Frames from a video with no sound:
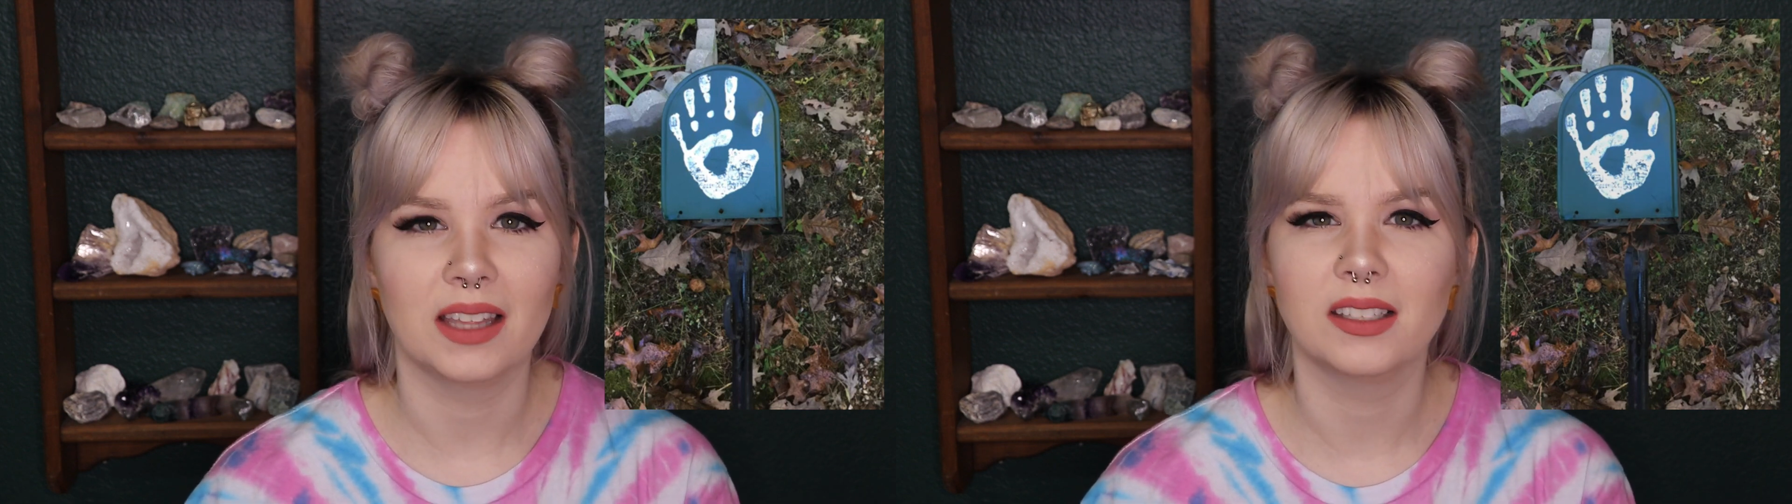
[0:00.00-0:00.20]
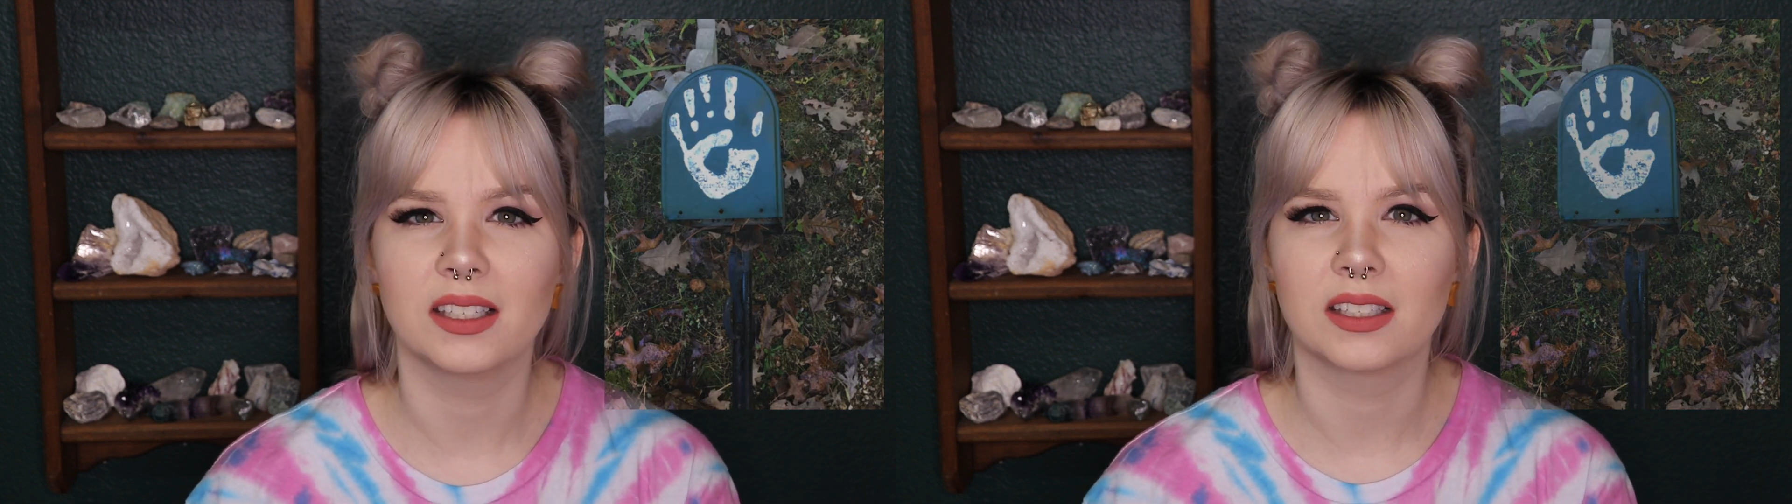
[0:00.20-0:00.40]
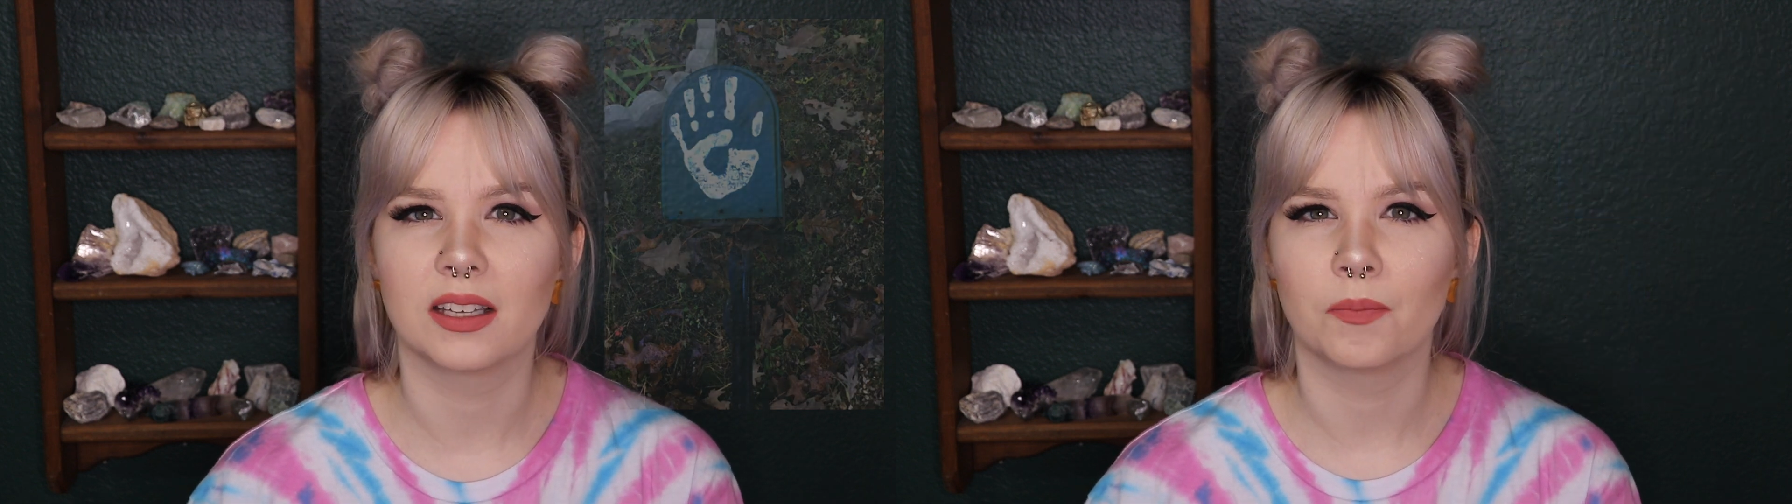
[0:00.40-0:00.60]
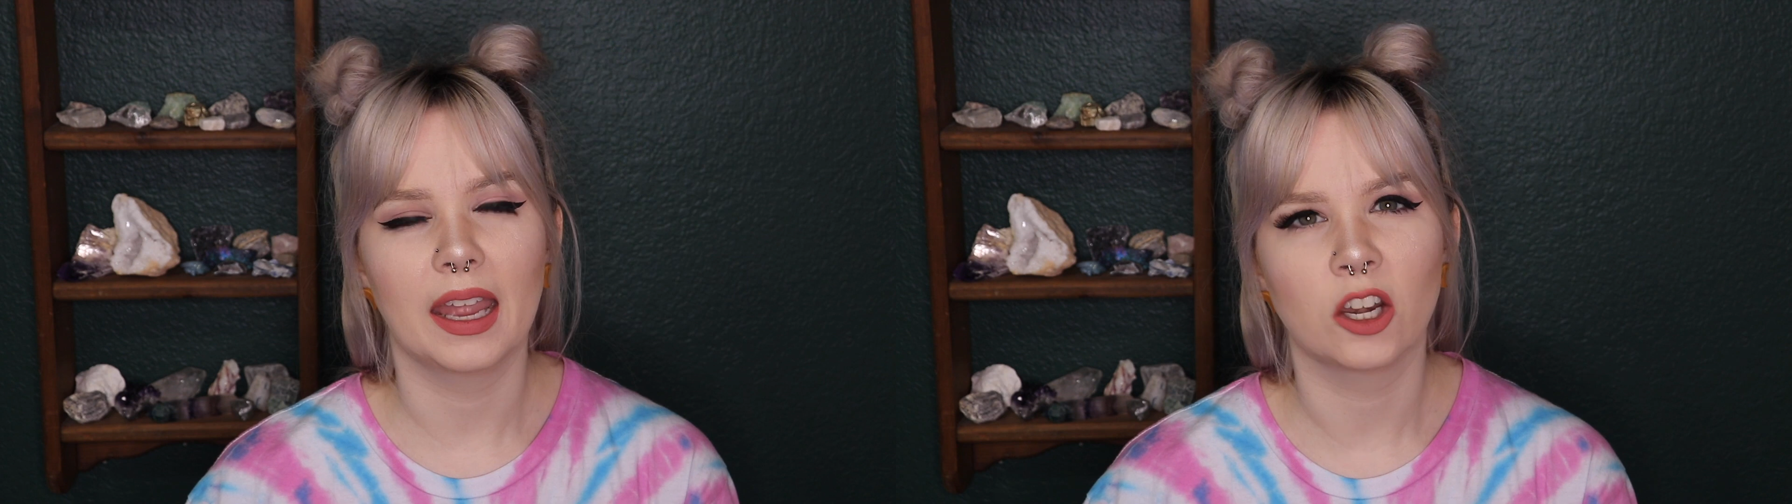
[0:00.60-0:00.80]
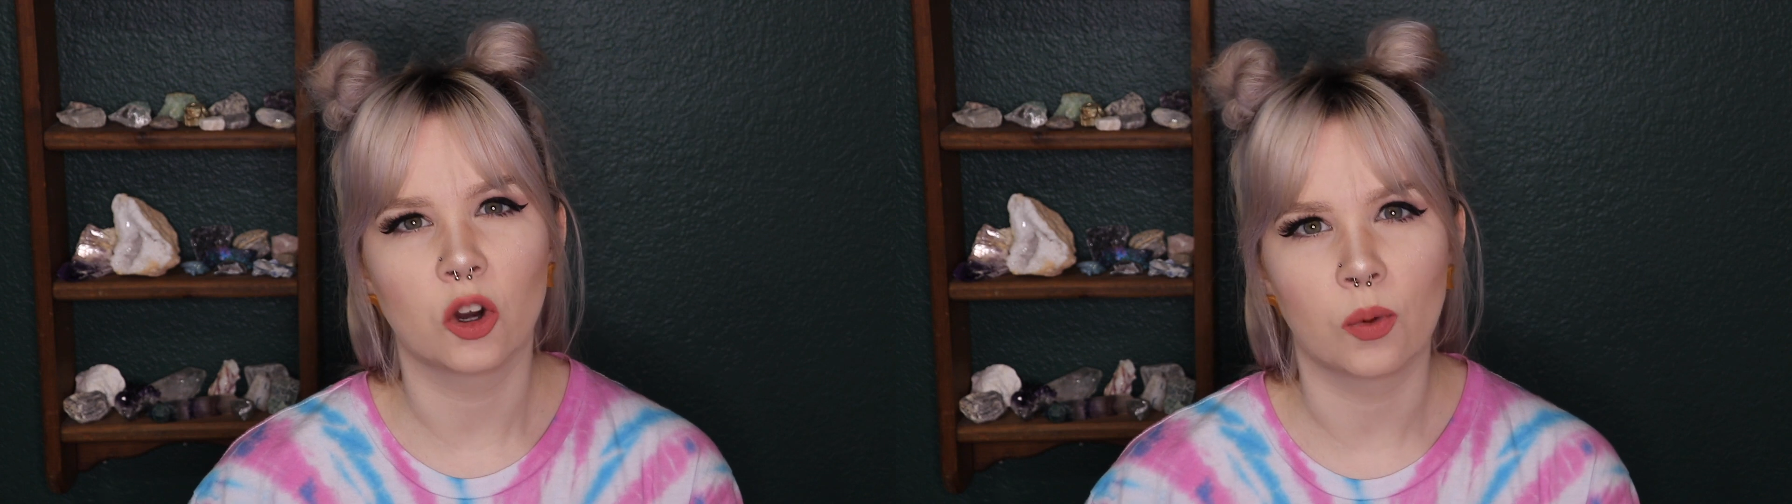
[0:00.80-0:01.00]
this is
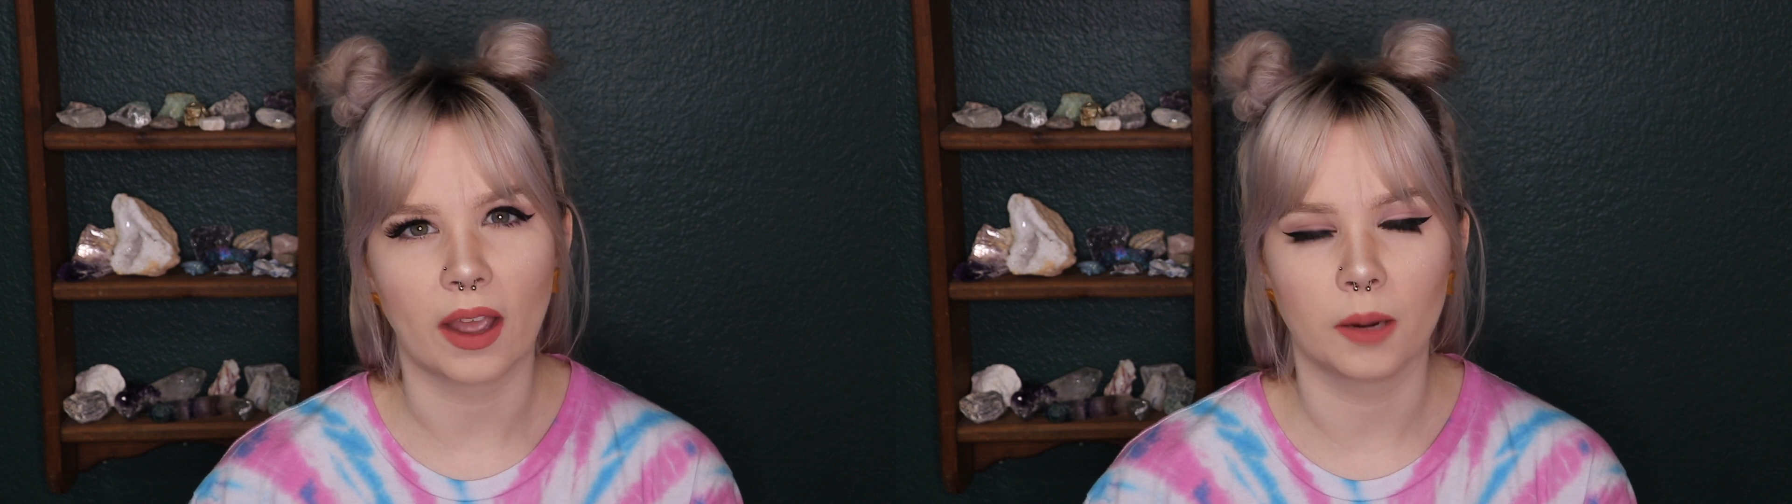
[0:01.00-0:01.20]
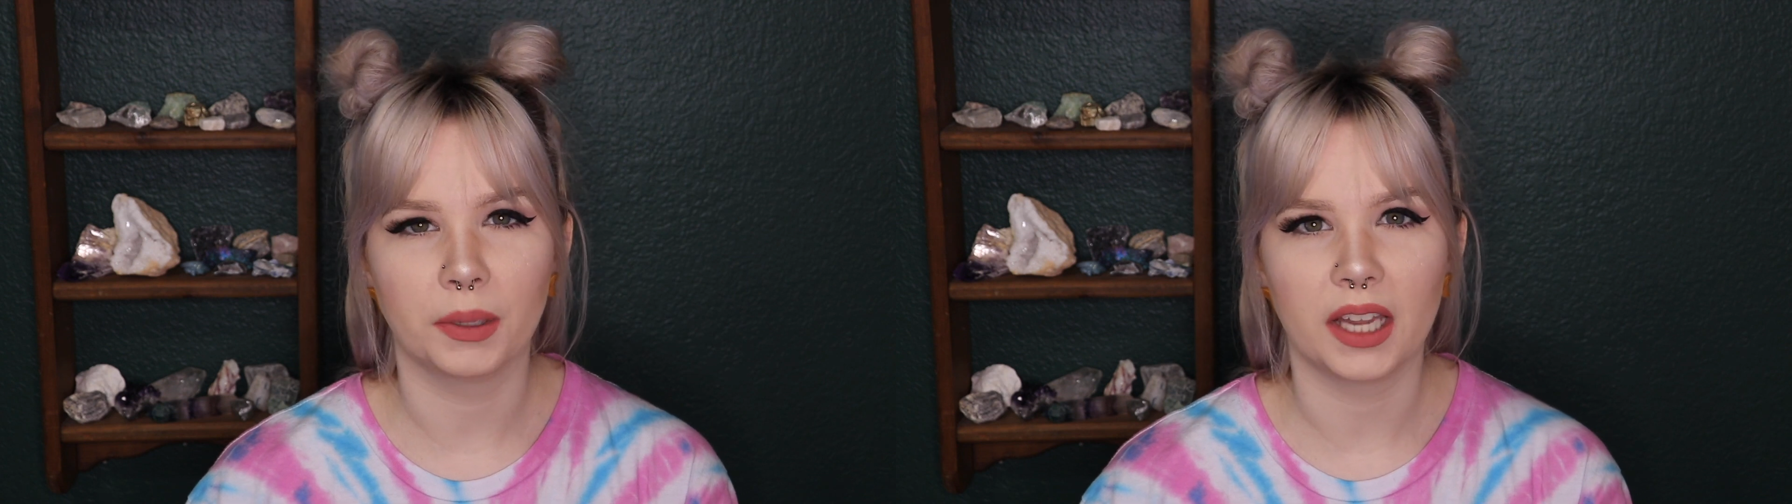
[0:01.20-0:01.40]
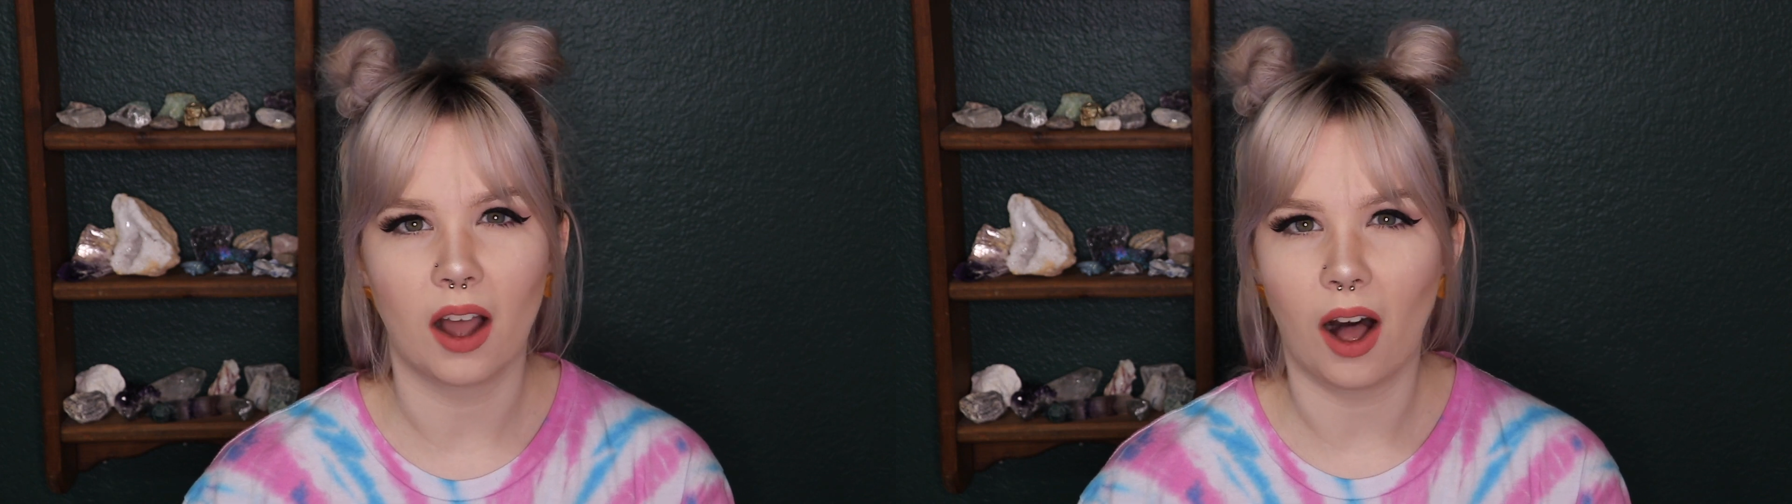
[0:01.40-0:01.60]
incredibly